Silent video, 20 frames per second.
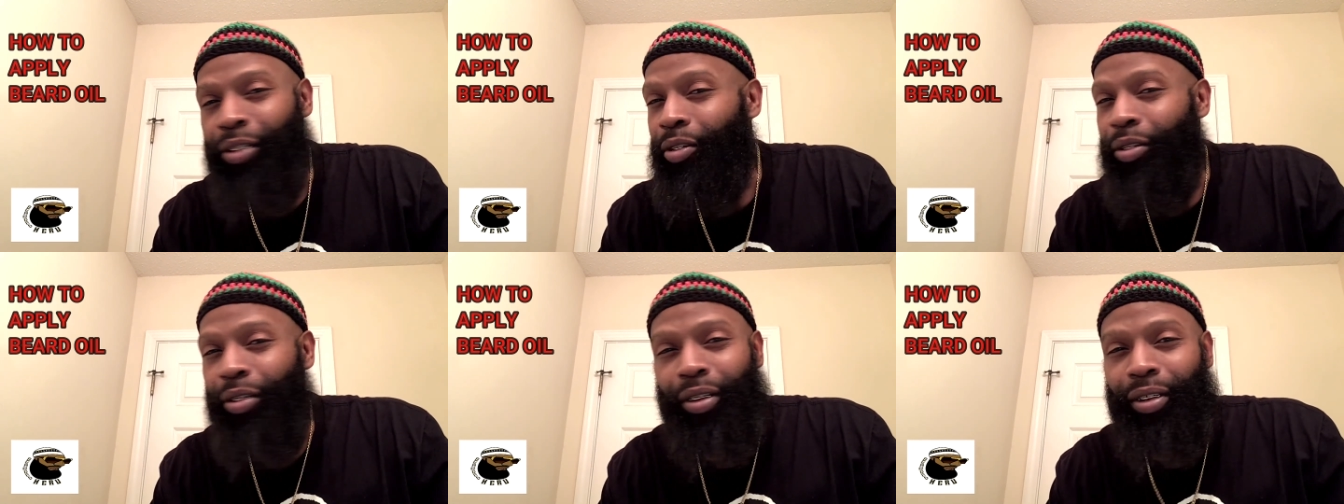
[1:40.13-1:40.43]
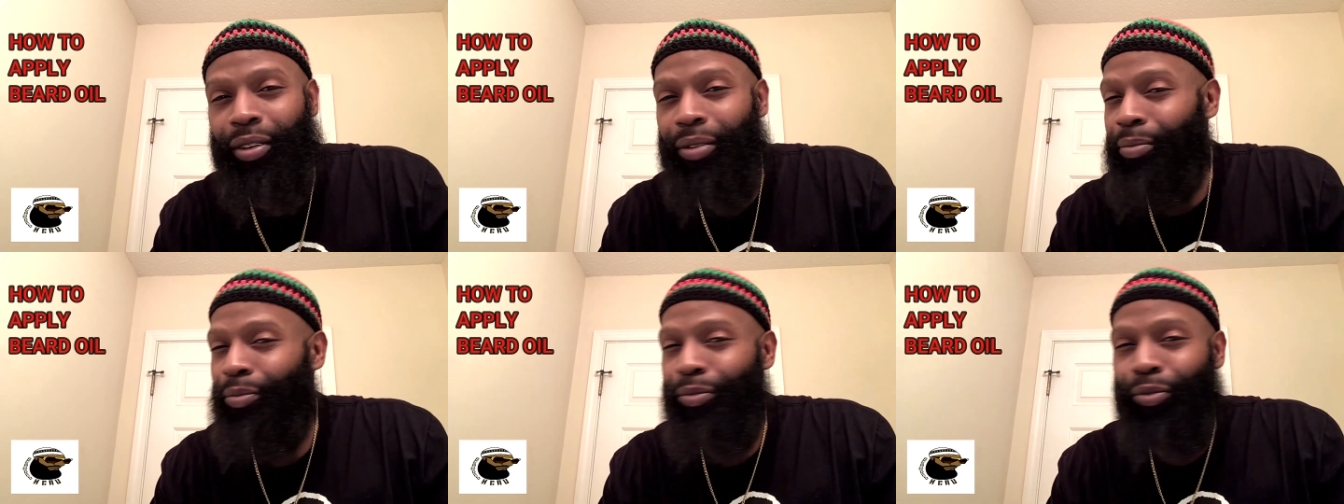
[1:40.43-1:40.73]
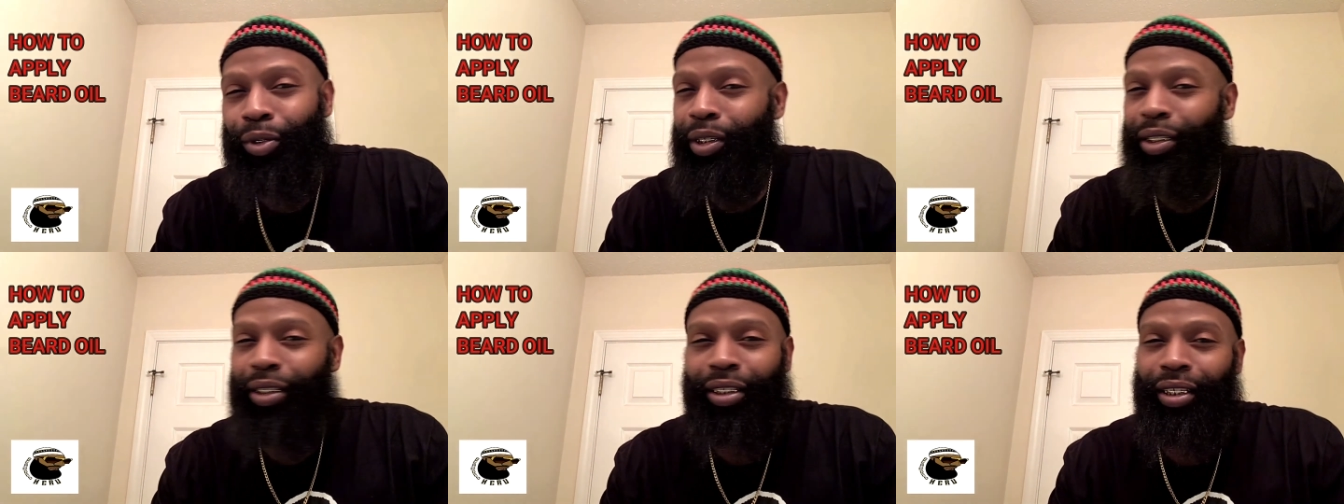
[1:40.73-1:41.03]
or
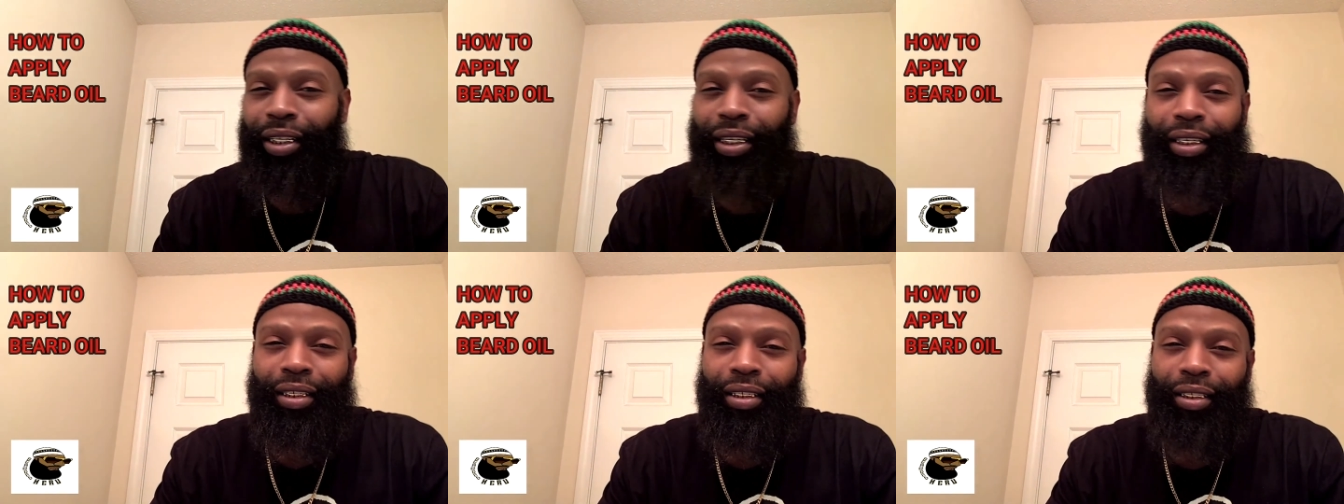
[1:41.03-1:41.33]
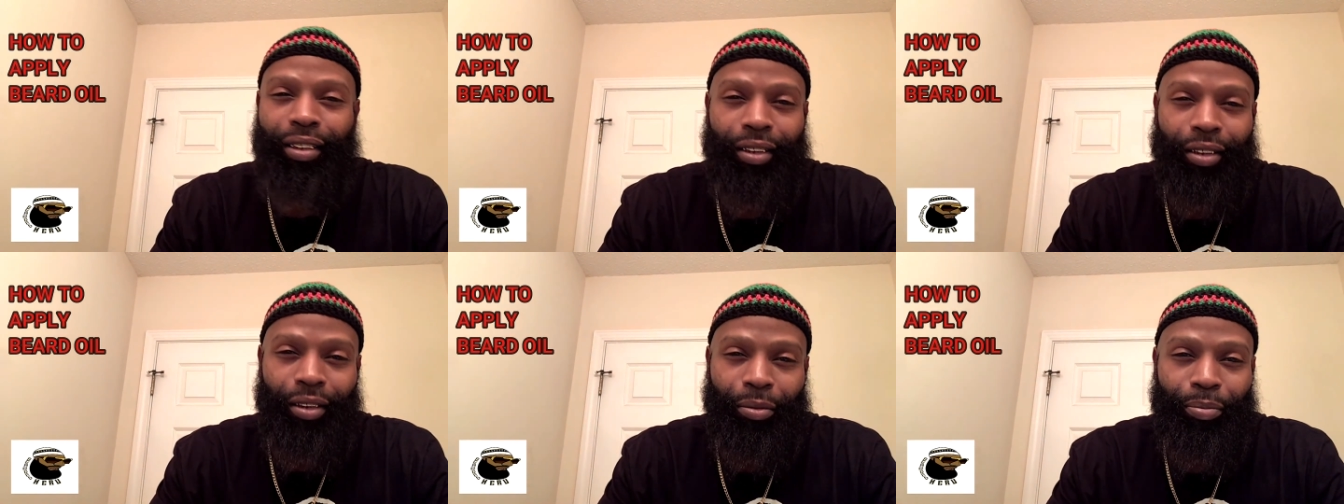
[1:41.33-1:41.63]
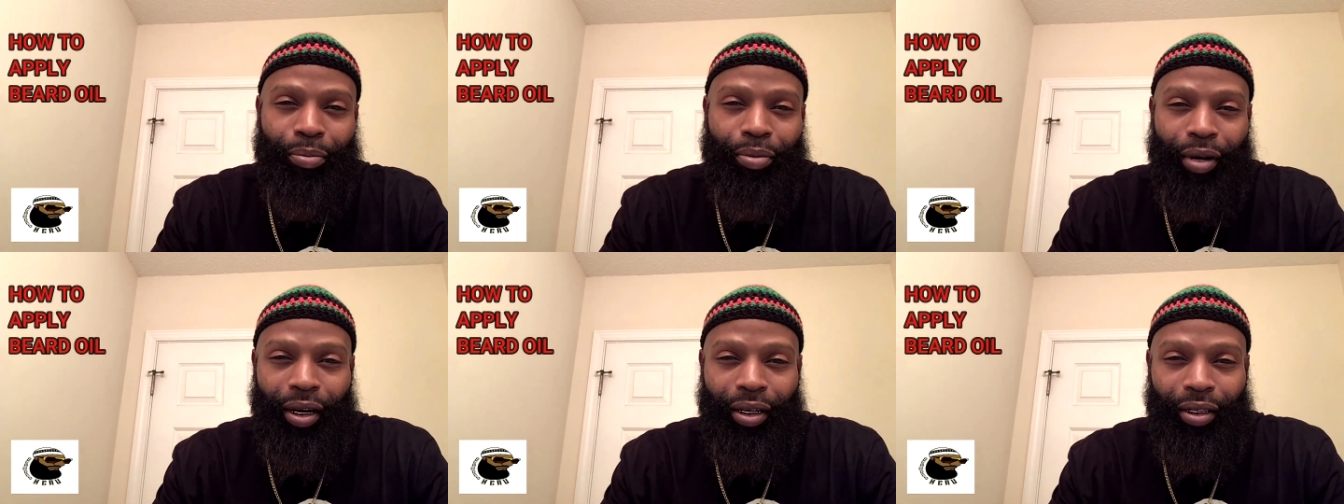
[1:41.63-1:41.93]
really any of your
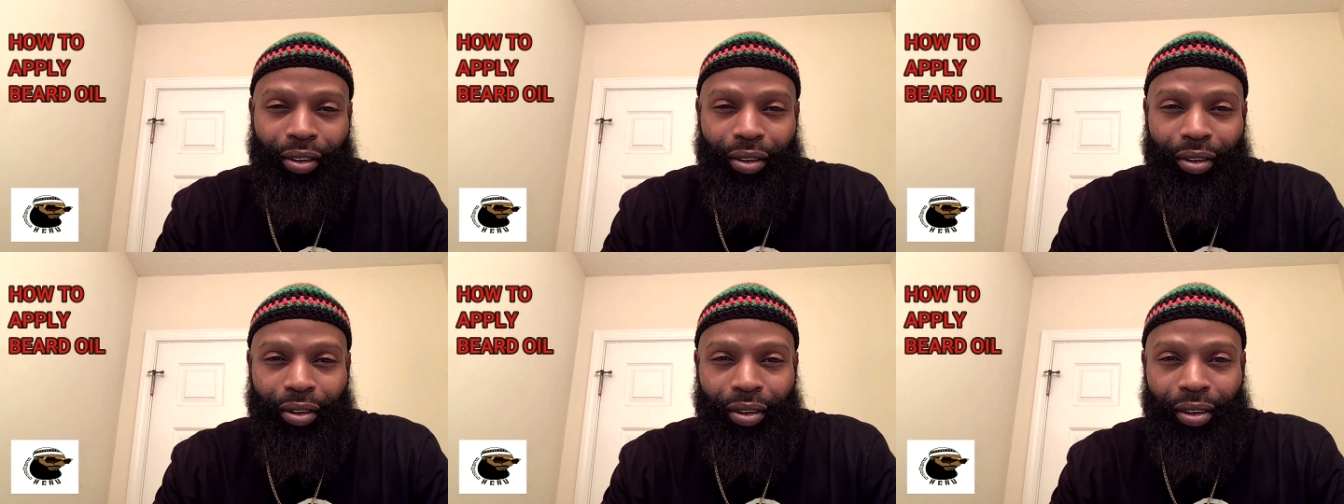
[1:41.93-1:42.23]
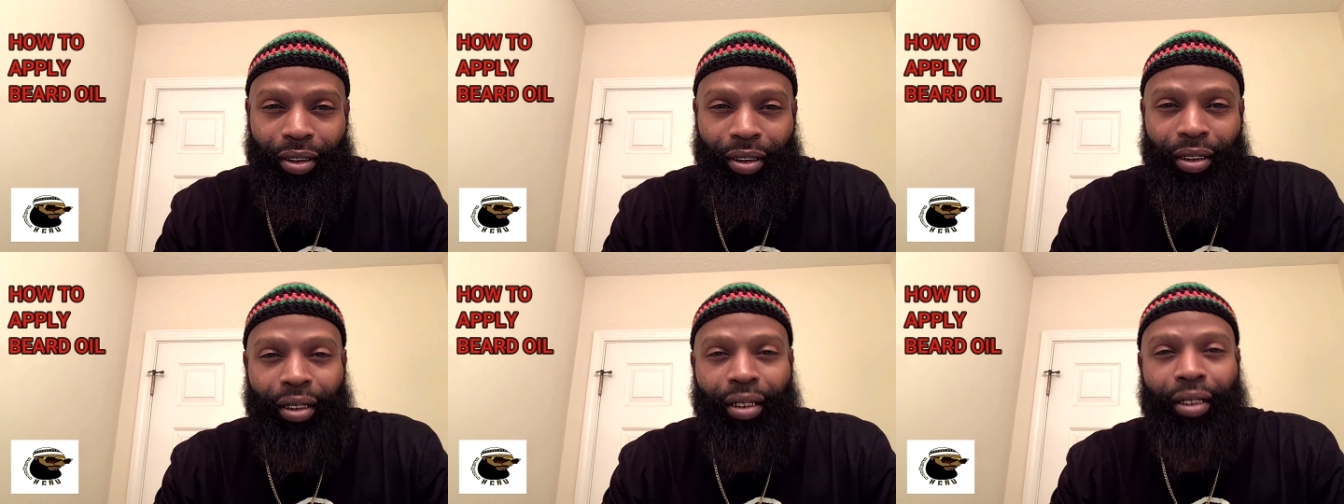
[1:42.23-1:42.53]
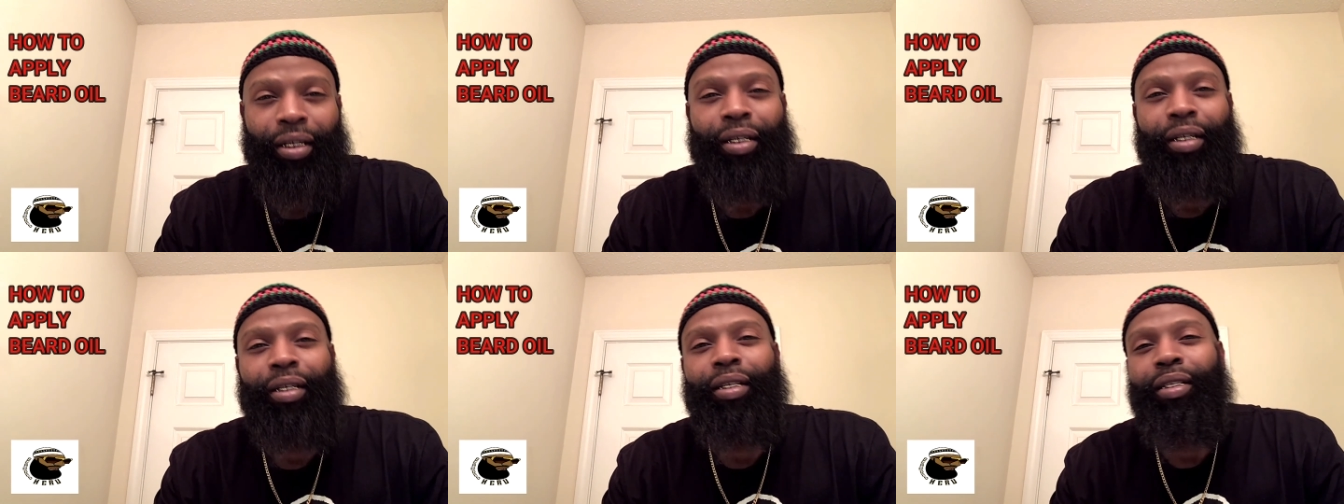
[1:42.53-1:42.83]
products
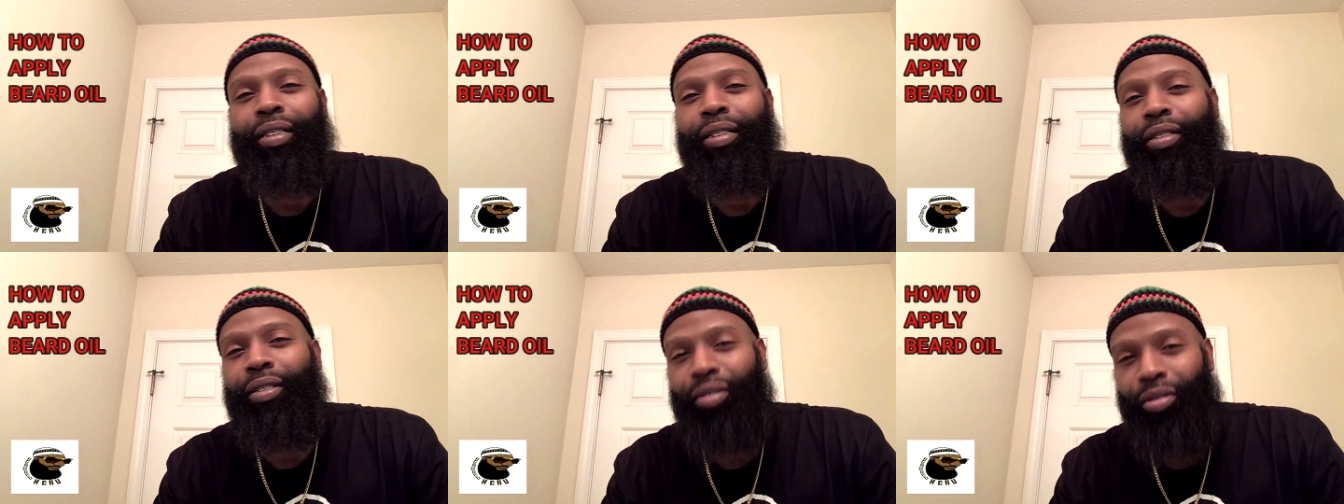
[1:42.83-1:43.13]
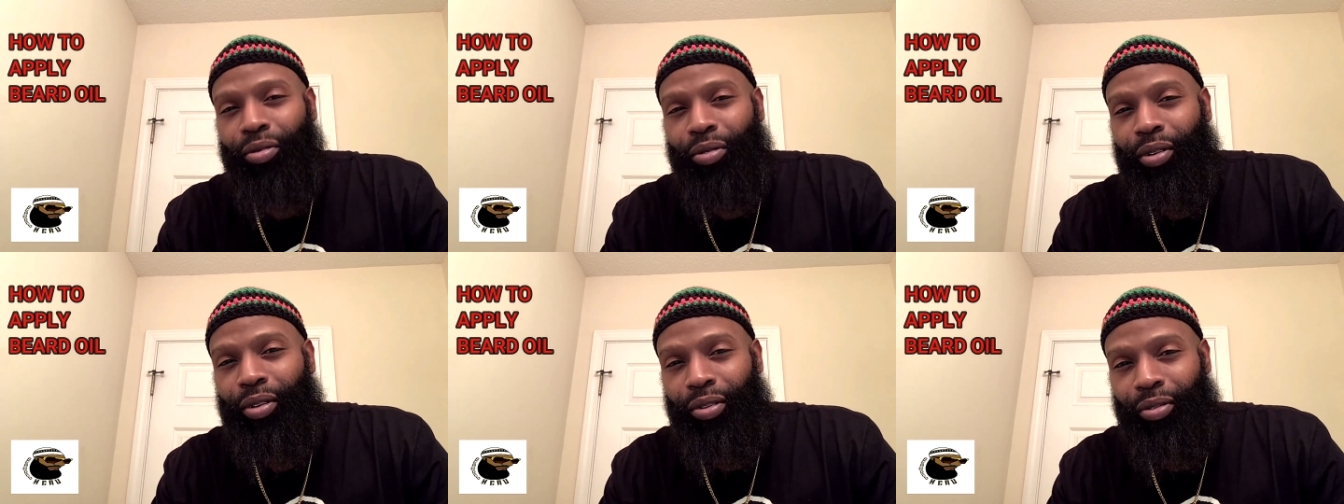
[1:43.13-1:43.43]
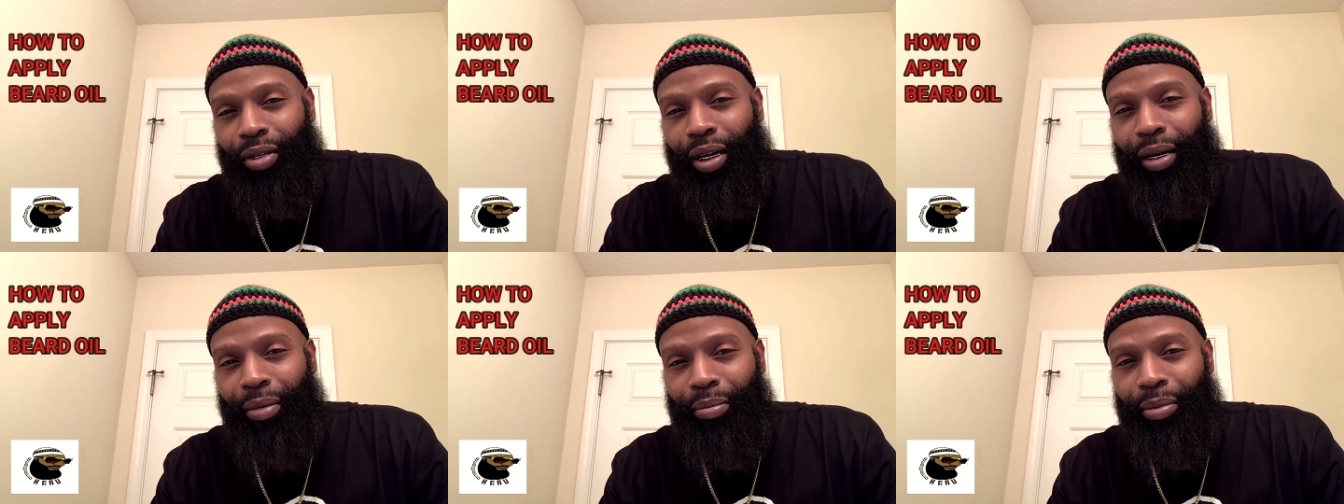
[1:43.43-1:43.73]
to a
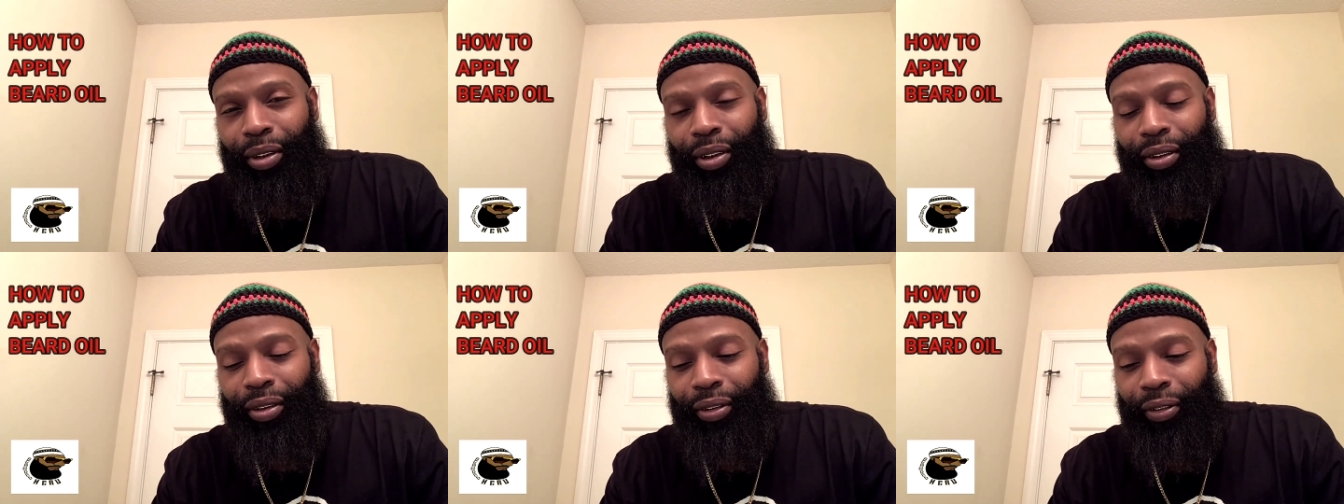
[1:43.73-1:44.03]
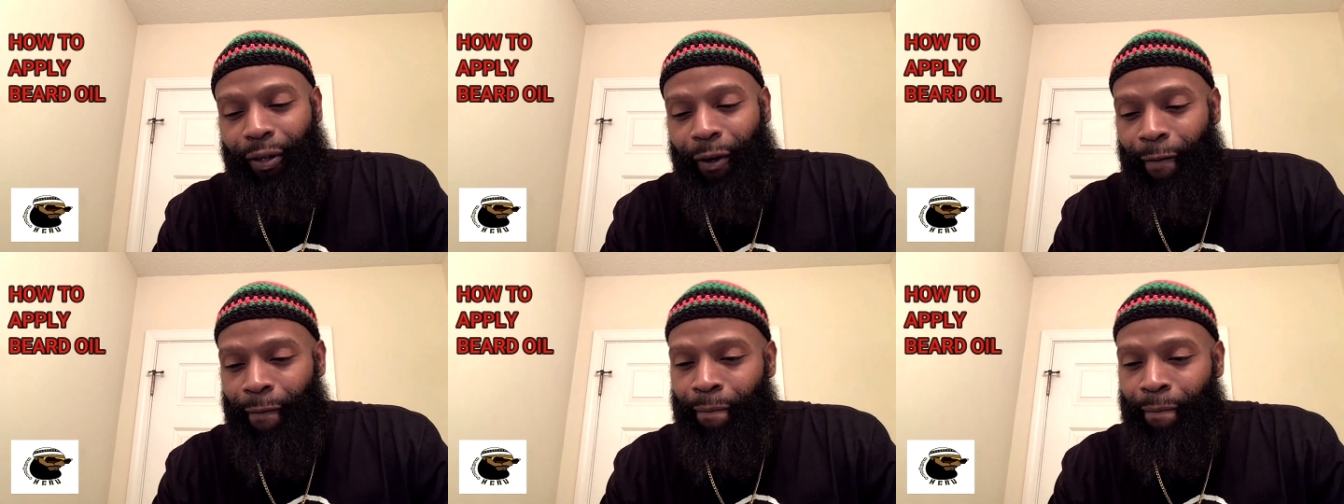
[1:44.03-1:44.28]
dry beard.